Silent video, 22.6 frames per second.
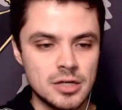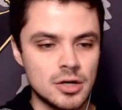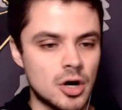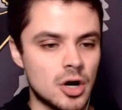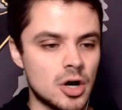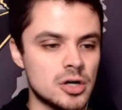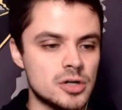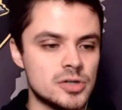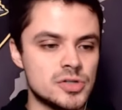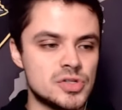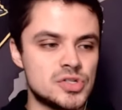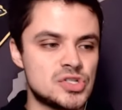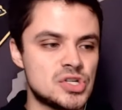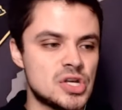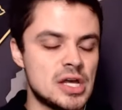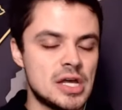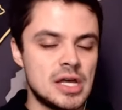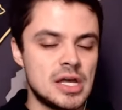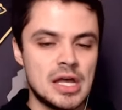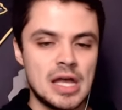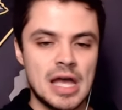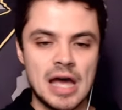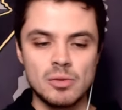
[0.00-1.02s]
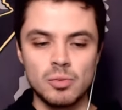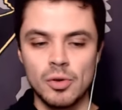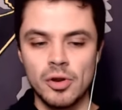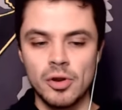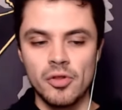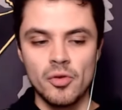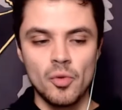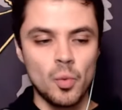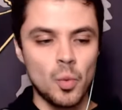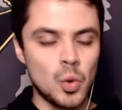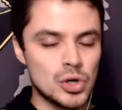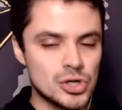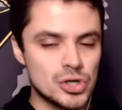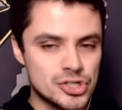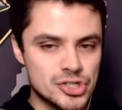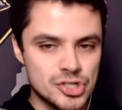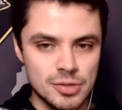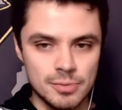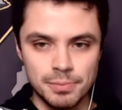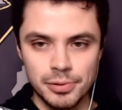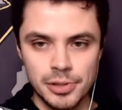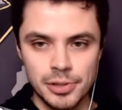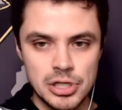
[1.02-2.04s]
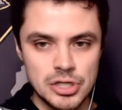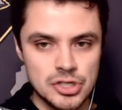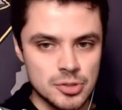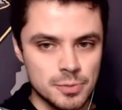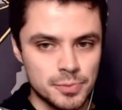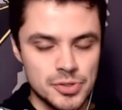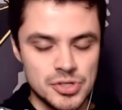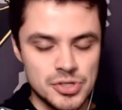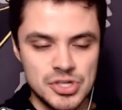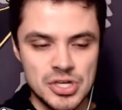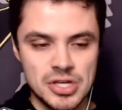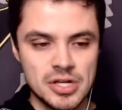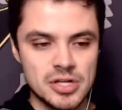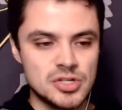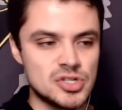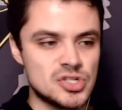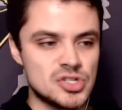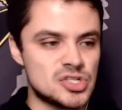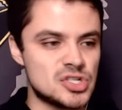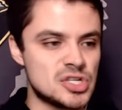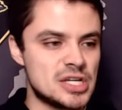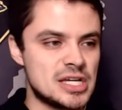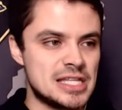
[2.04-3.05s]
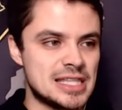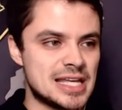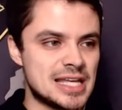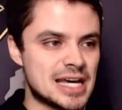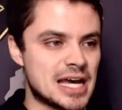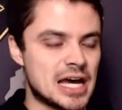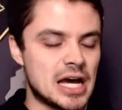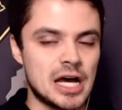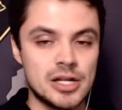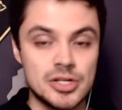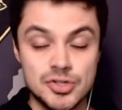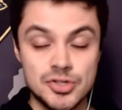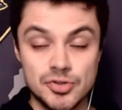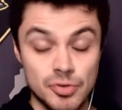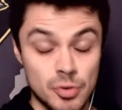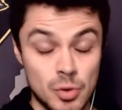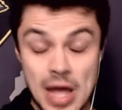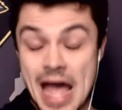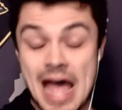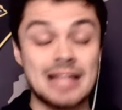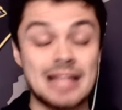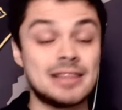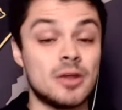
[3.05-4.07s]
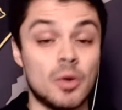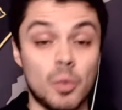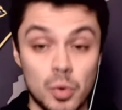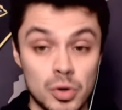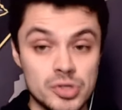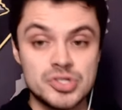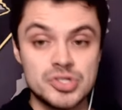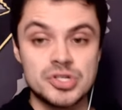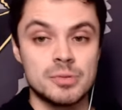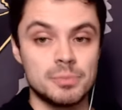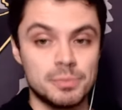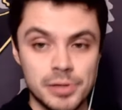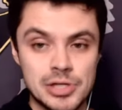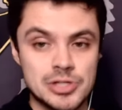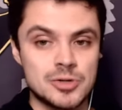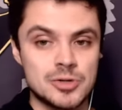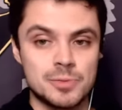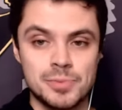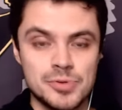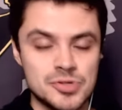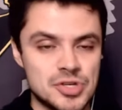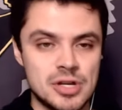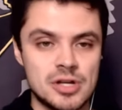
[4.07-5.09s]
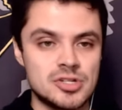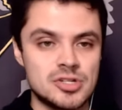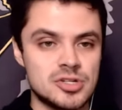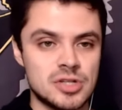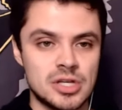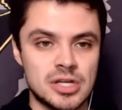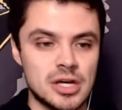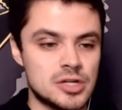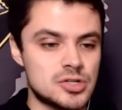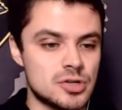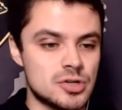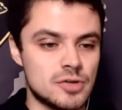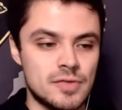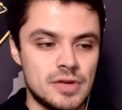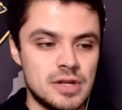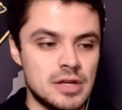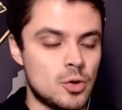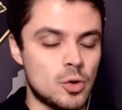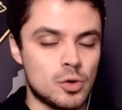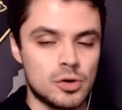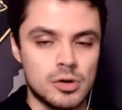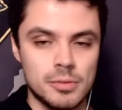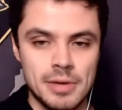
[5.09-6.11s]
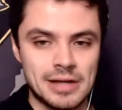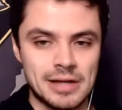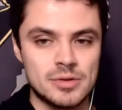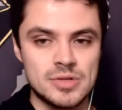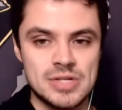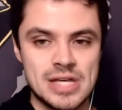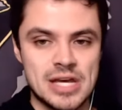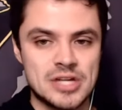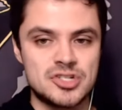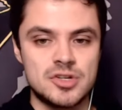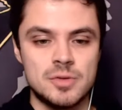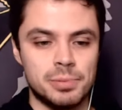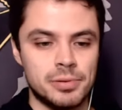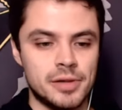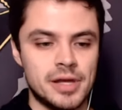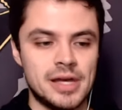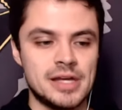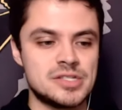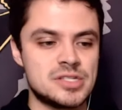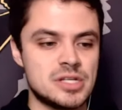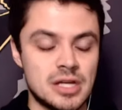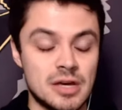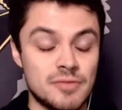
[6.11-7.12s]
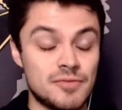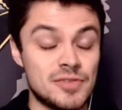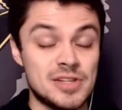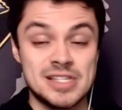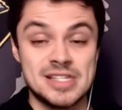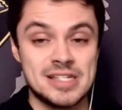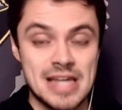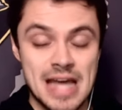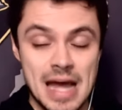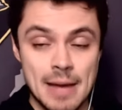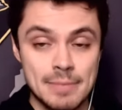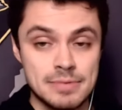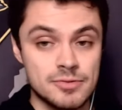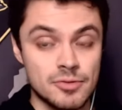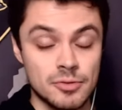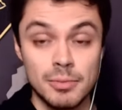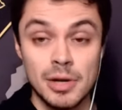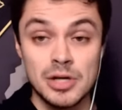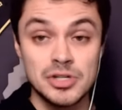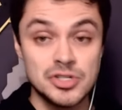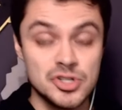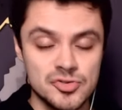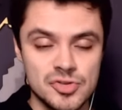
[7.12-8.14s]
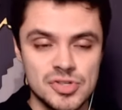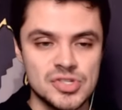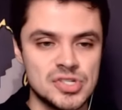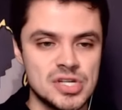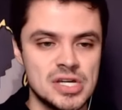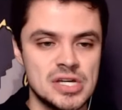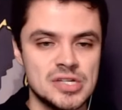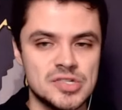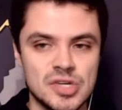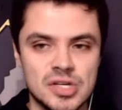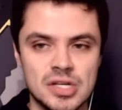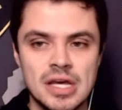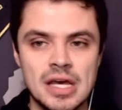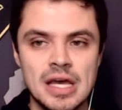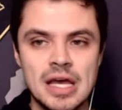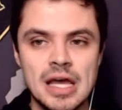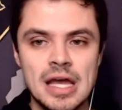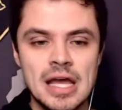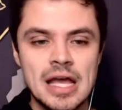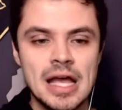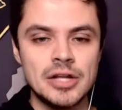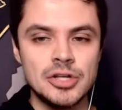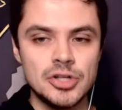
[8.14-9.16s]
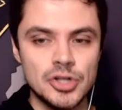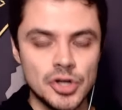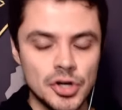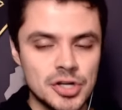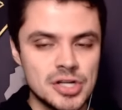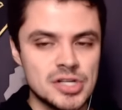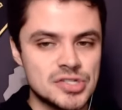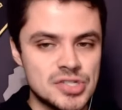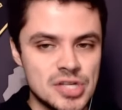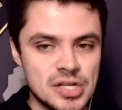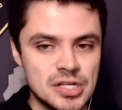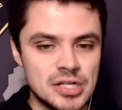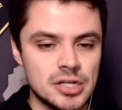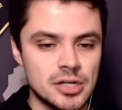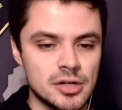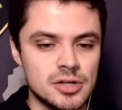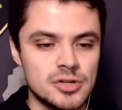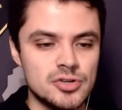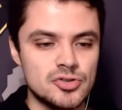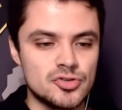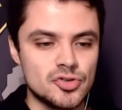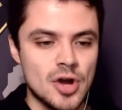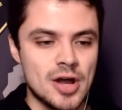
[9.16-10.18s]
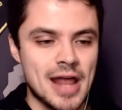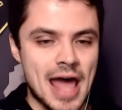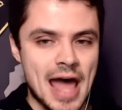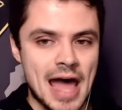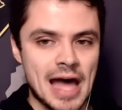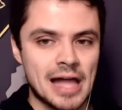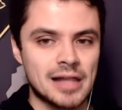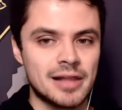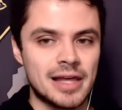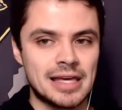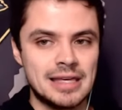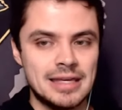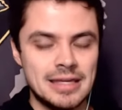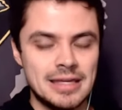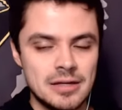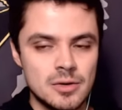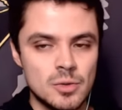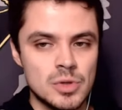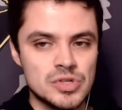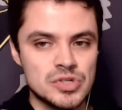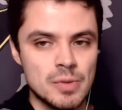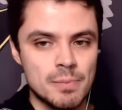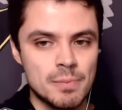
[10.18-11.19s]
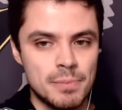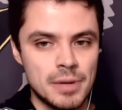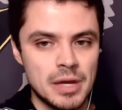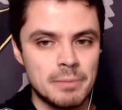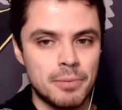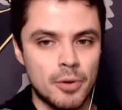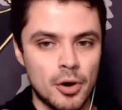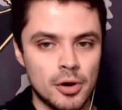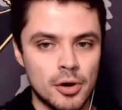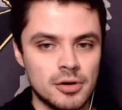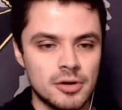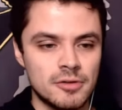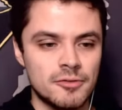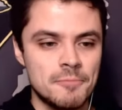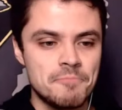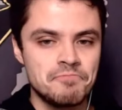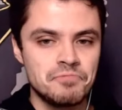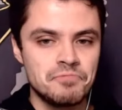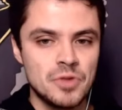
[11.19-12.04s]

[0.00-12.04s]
yards, had one of the worst completion percentages in the country, or had the worst completion percentage in the country of any quarterback that was actually playing significant snaps for much of the season. And you're going to sit here and try to act like he was a big part of